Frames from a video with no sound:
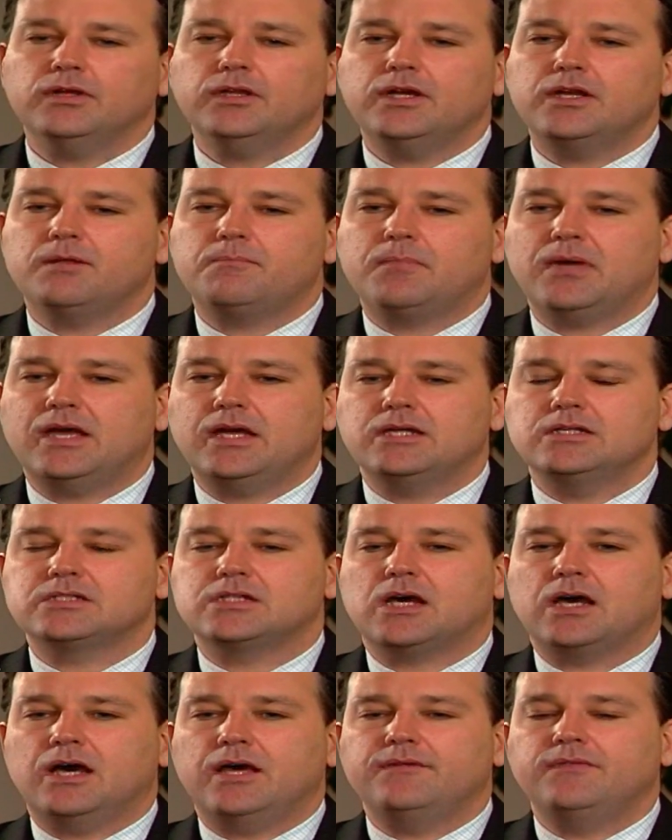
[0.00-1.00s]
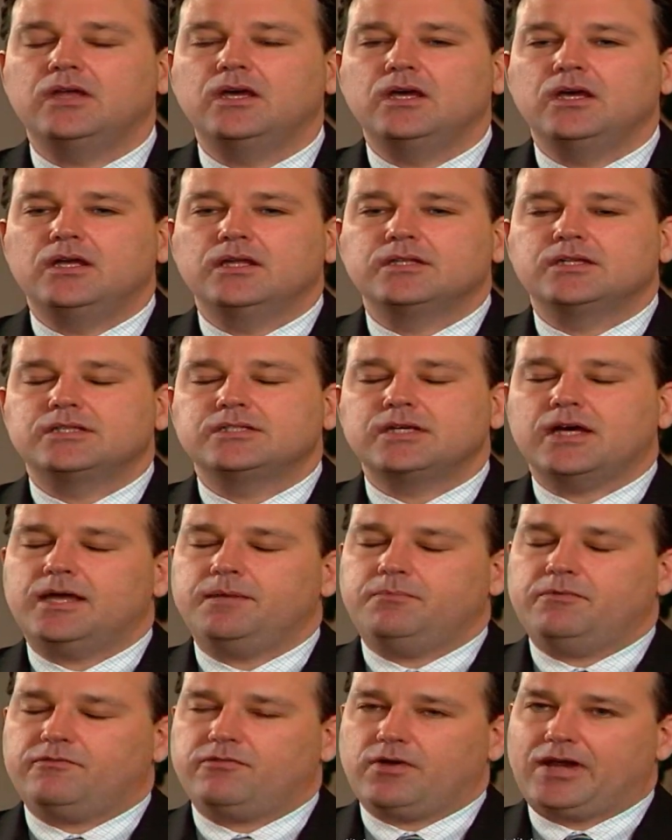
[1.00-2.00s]
really depends on the
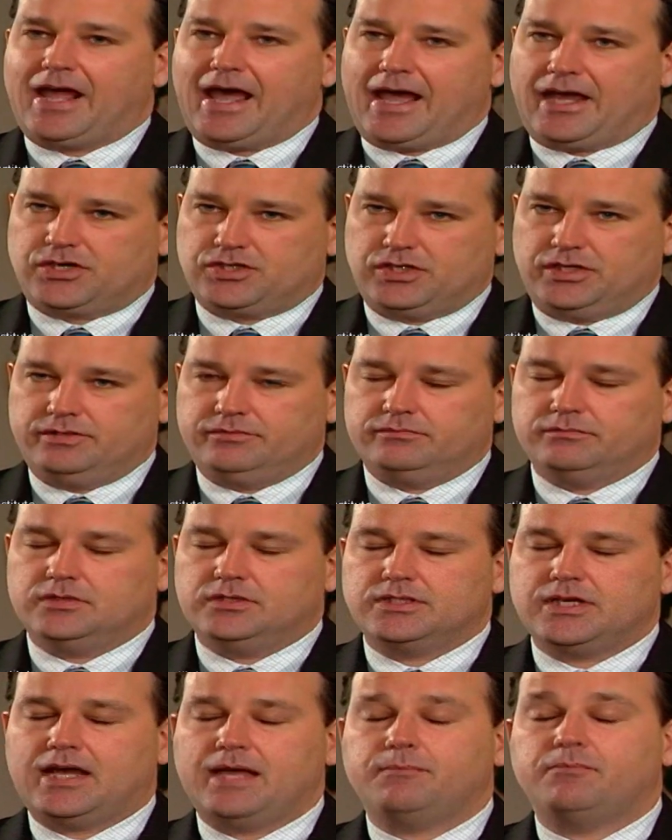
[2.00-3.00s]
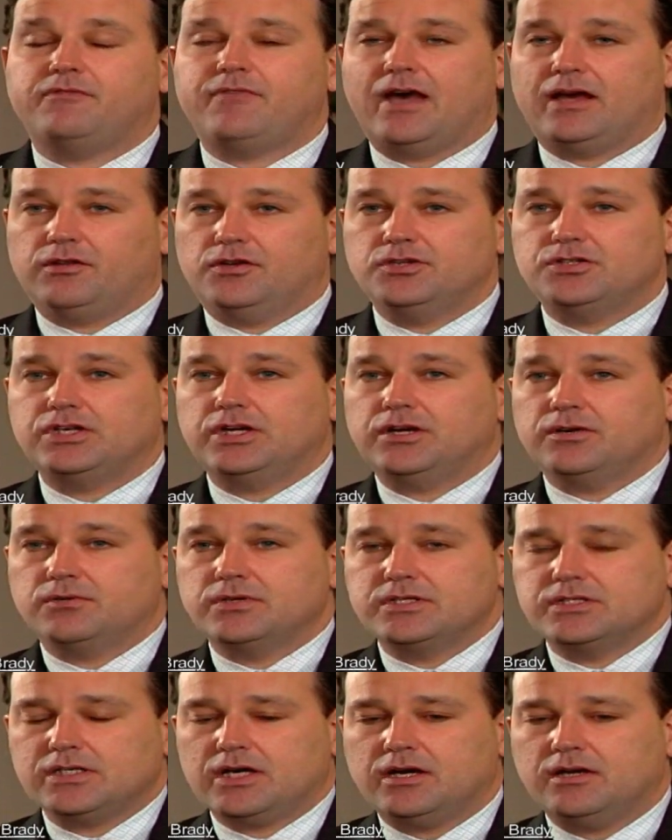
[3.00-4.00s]
type of reaction, the type of allergy or
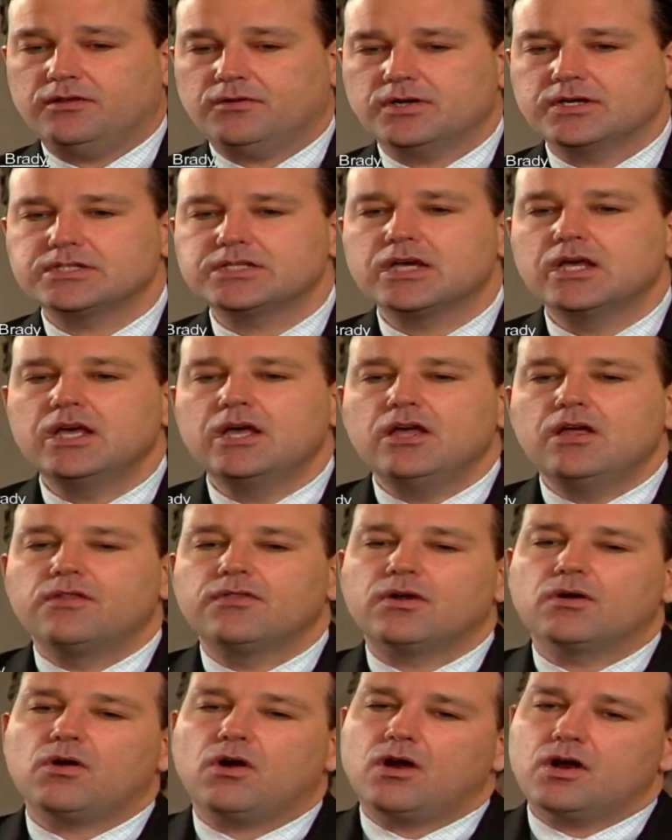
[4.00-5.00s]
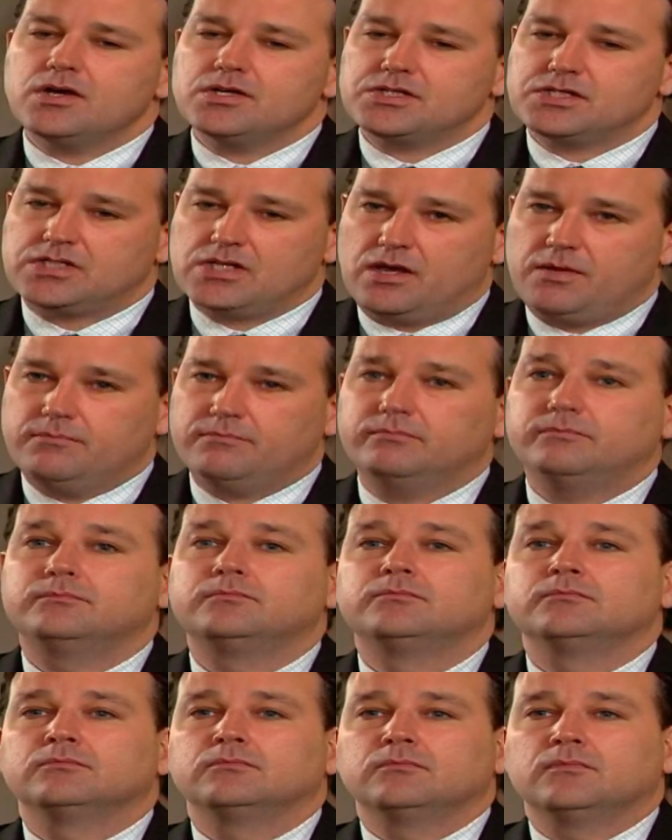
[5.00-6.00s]
intolerance. There are some
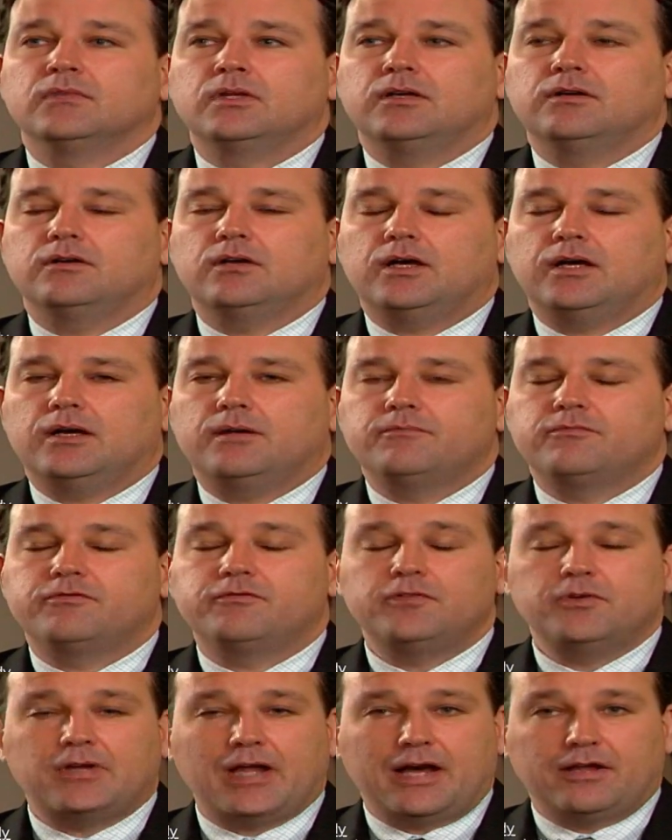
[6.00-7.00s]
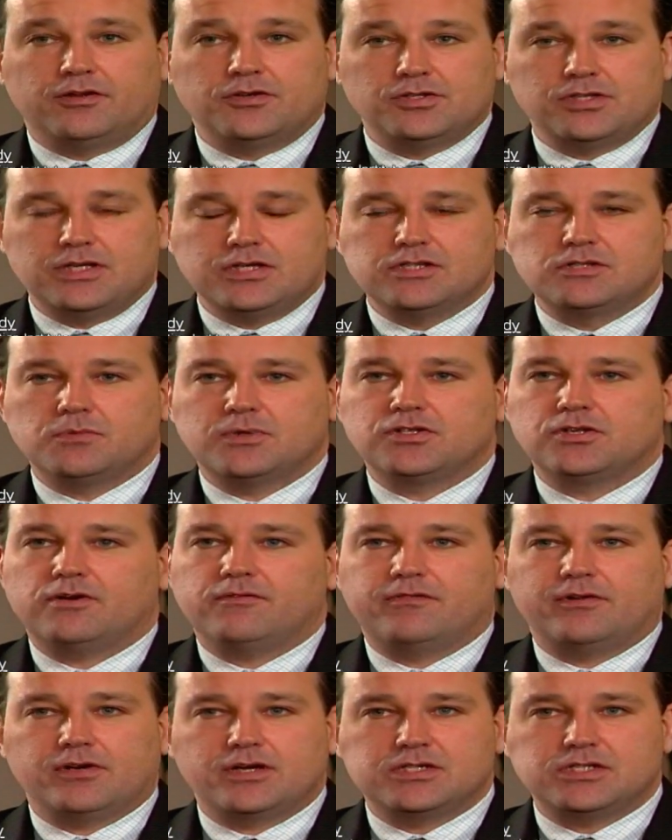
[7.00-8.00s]
food allergies which
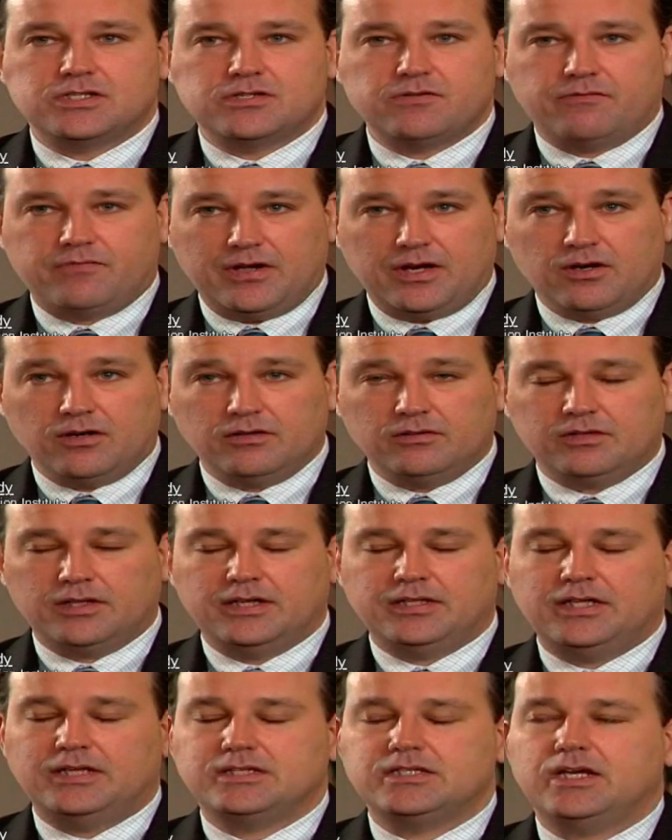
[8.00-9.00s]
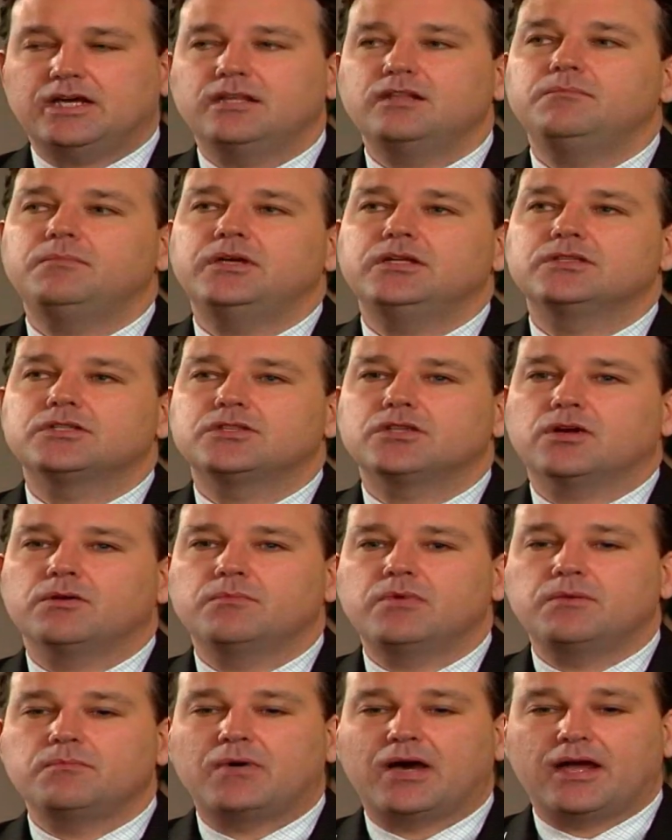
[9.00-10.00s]
are very severe, and they tend to be
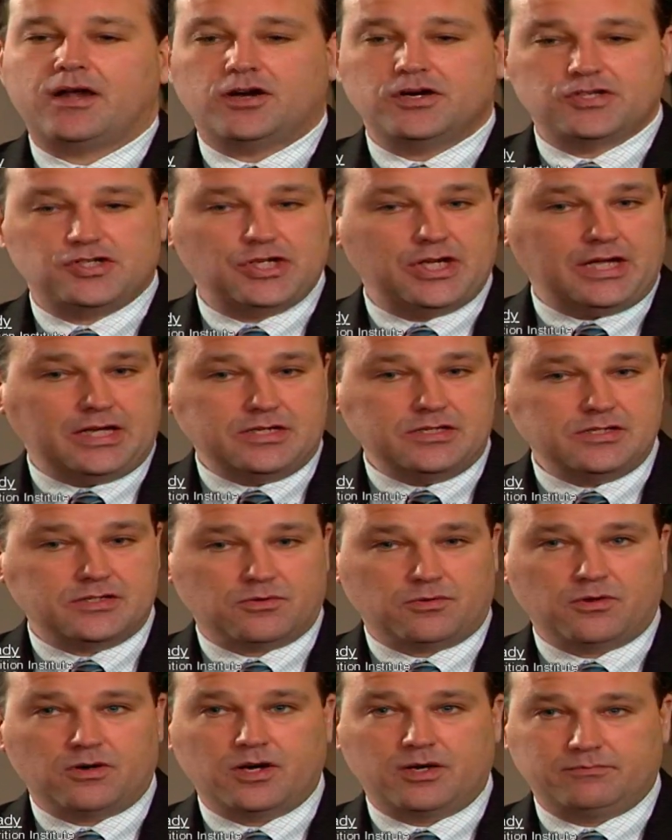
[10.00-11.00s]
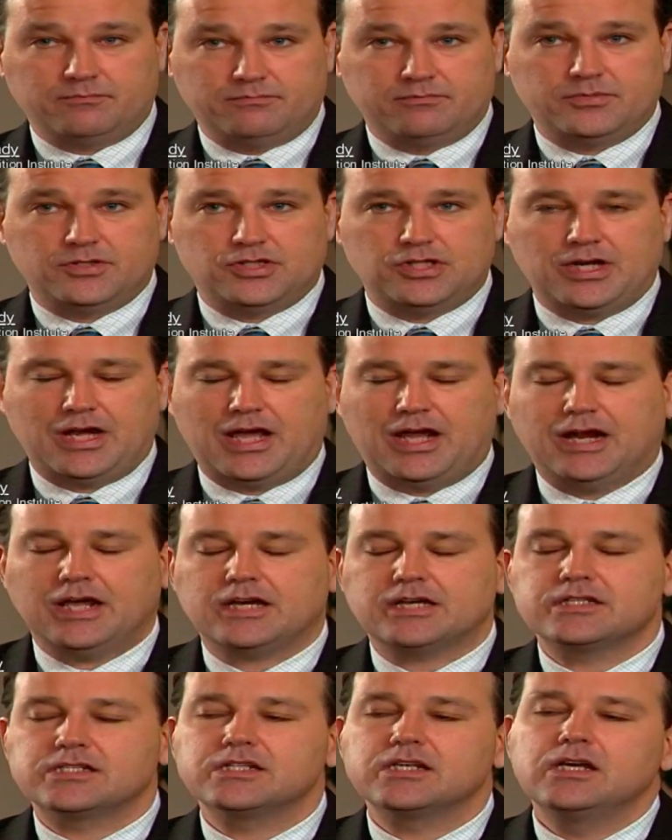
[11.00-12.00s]
determined by our genes or our
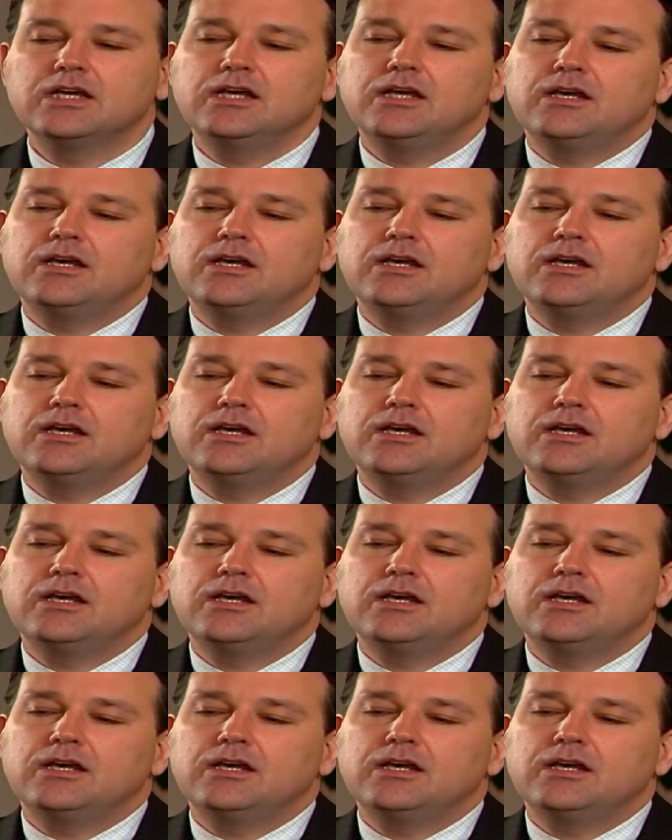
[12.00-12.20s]
genetics.